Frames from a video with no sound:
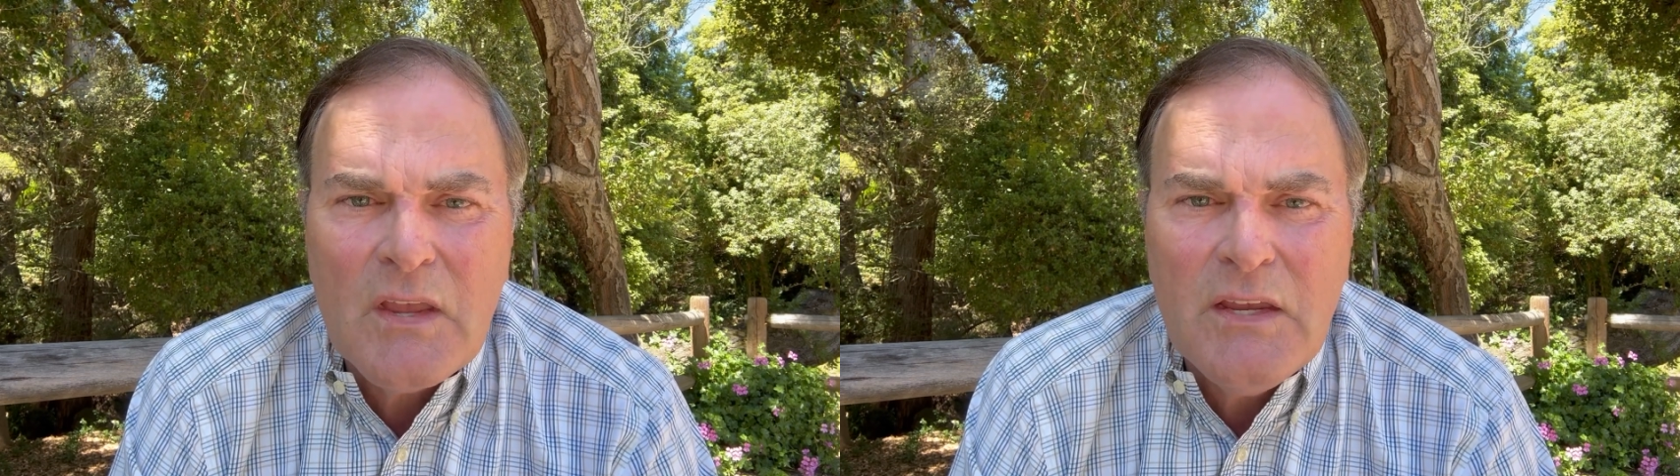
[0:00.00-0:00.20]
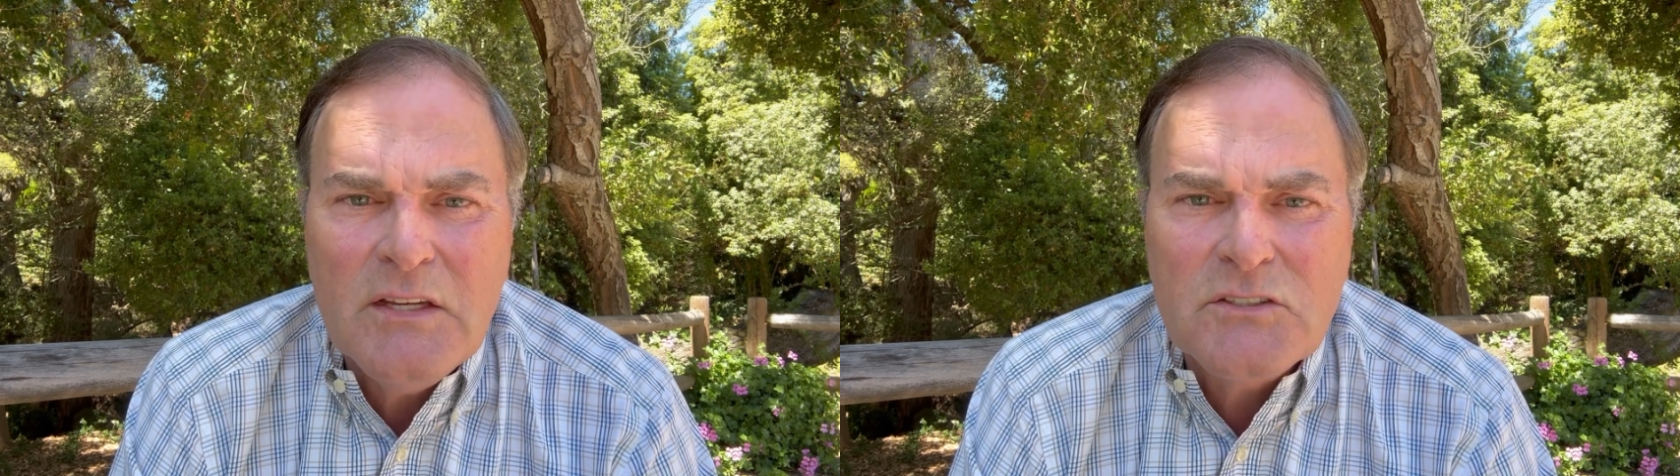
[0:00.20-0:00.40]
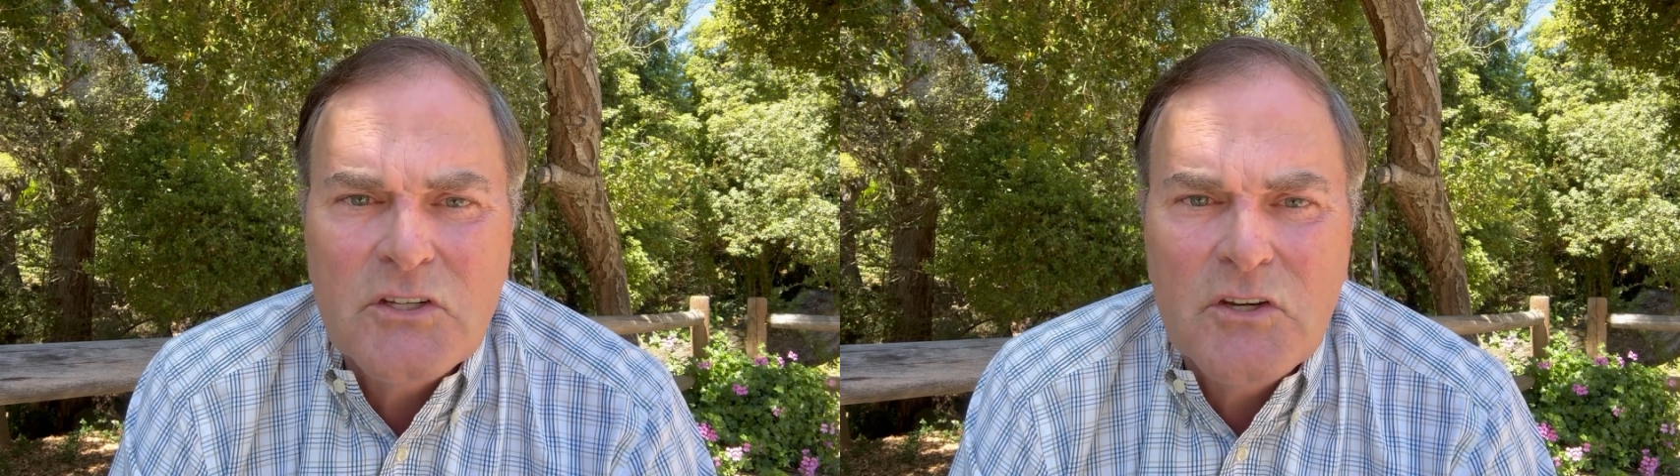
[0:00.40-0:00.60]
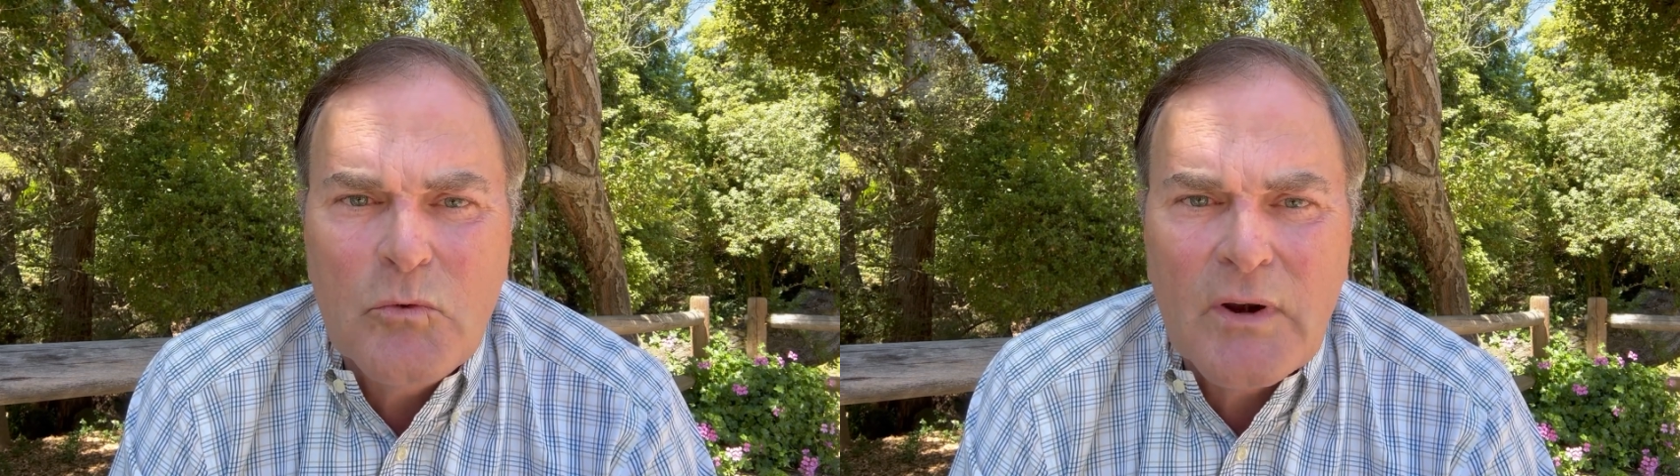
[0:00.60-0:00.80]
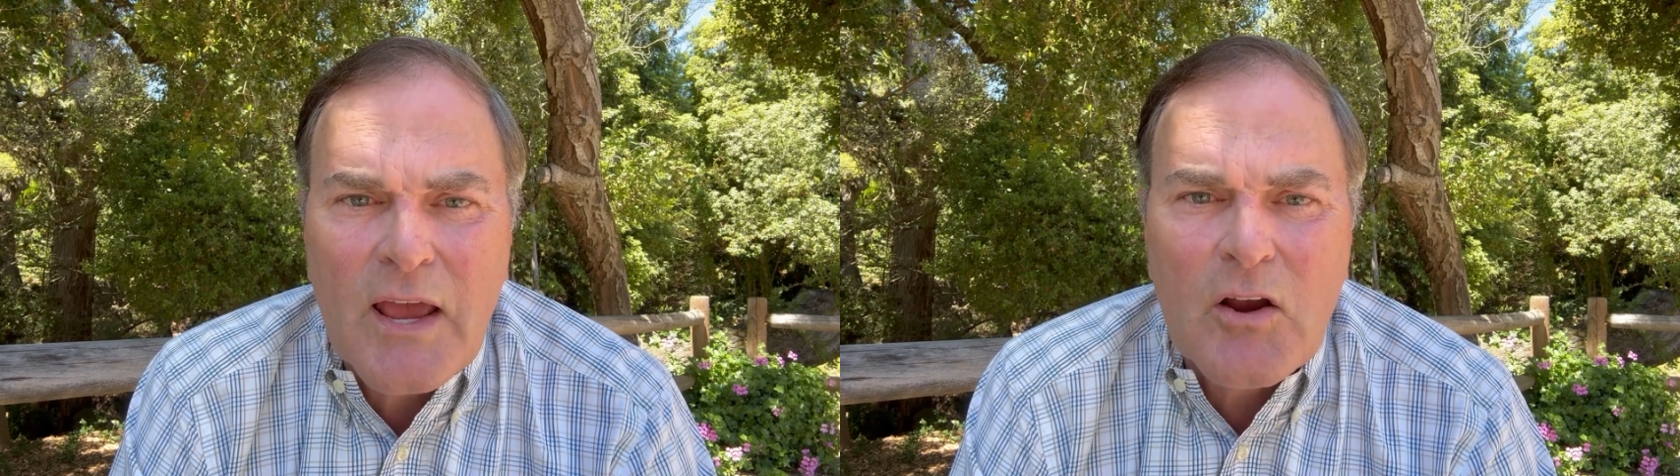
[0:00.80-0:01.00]
is to
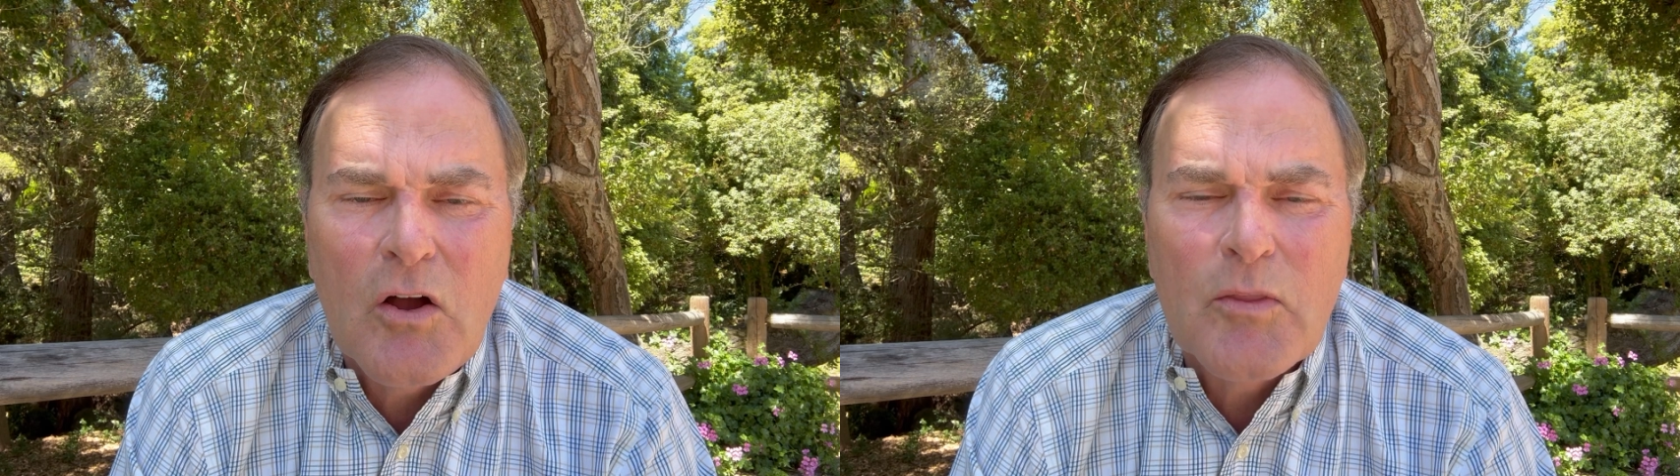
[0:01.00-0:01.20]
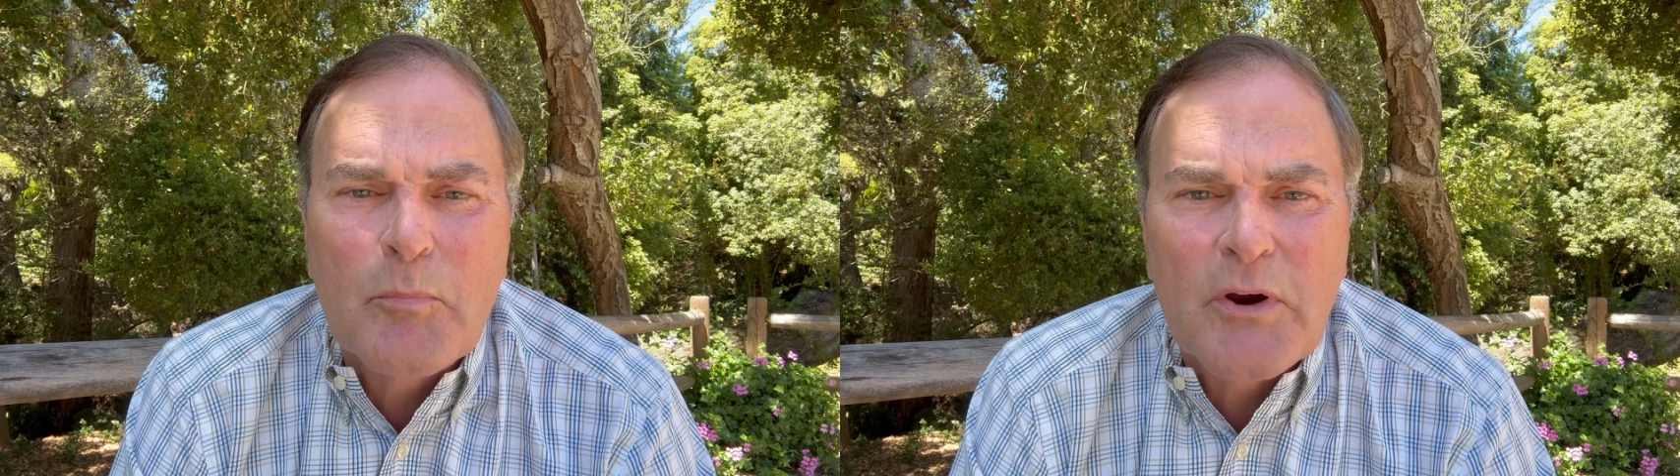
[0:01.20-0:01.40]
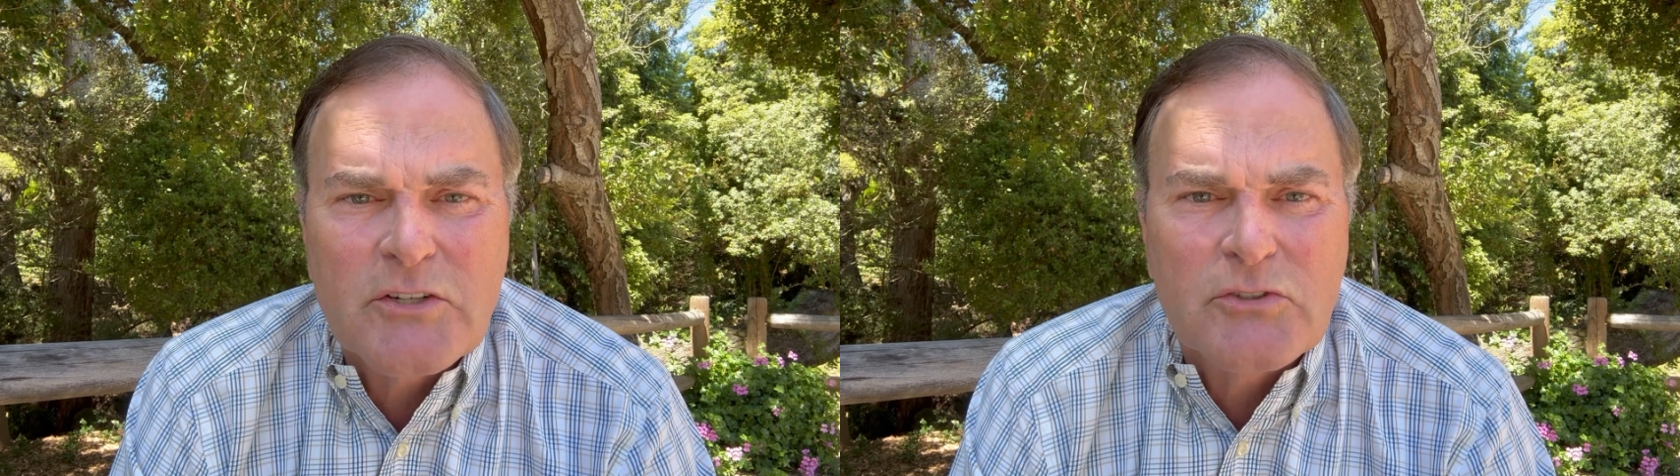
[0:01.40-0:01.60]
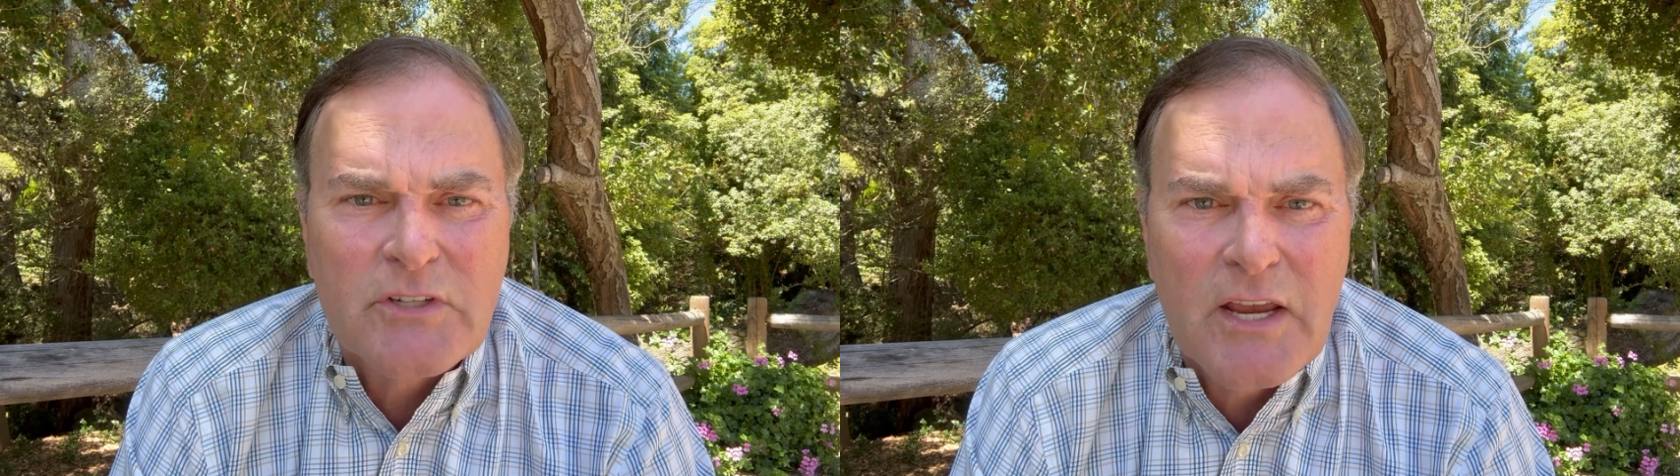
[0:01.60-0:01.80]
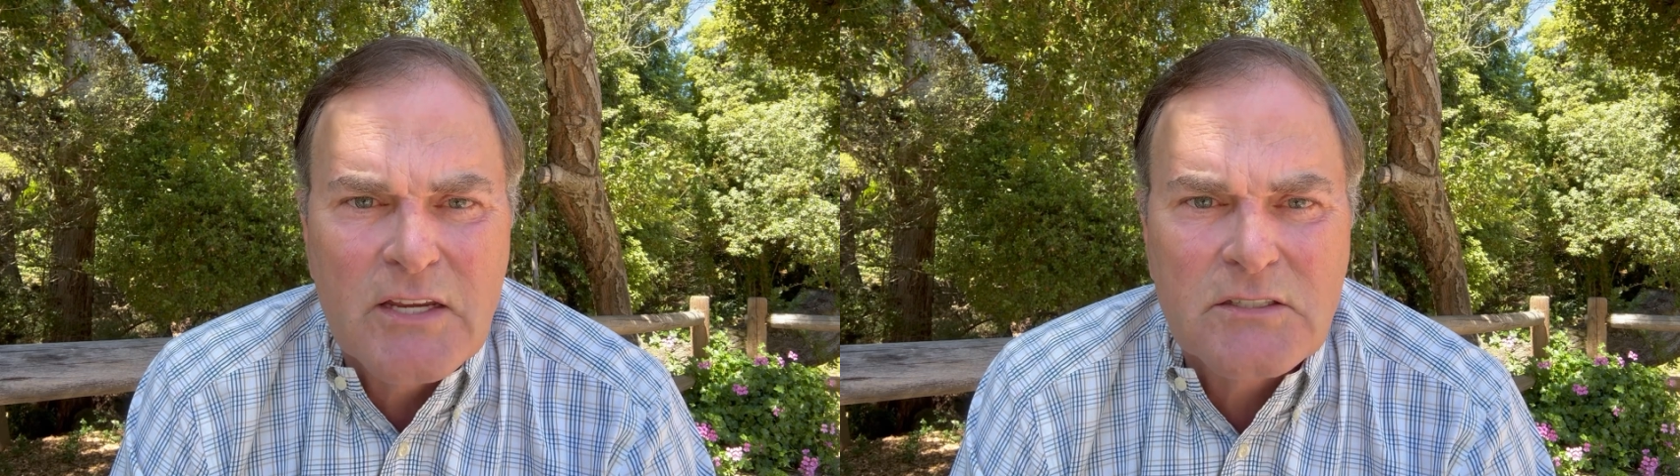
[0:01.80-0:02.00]
do what I call the pressure
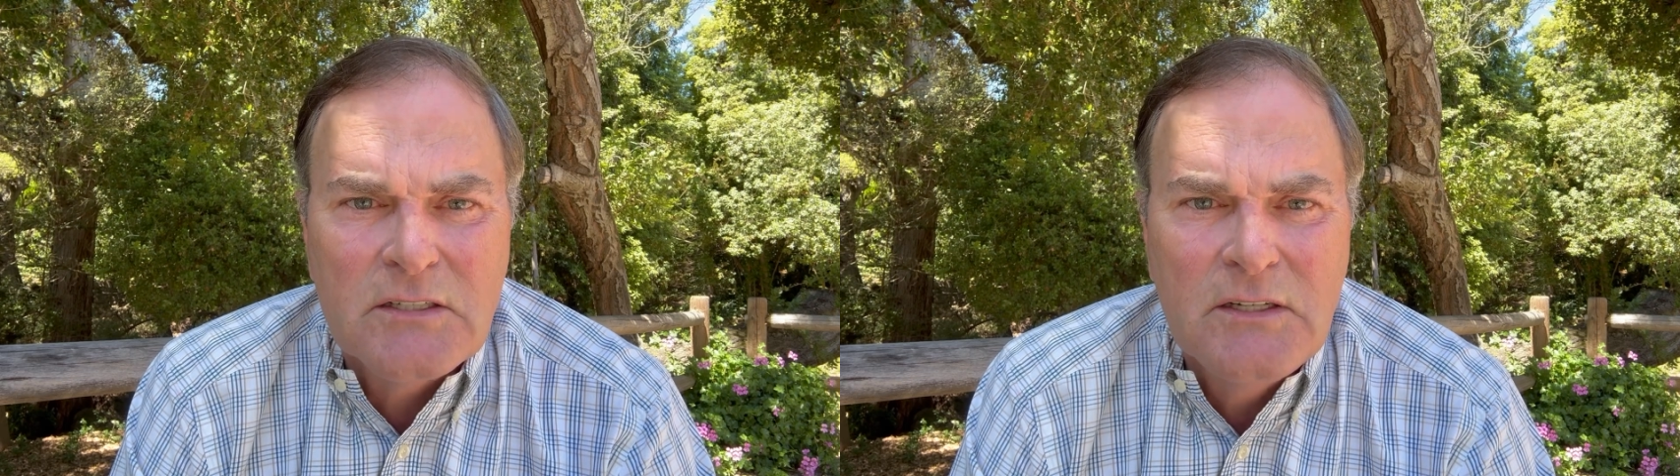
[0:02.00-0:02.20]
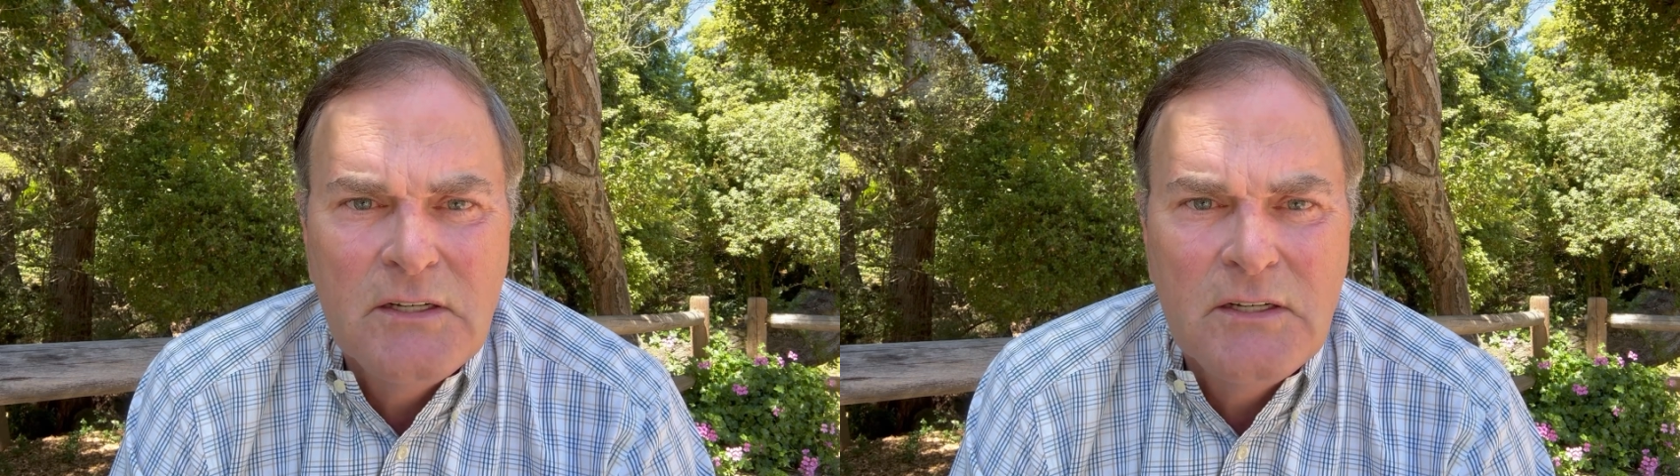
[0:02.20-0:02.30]
test.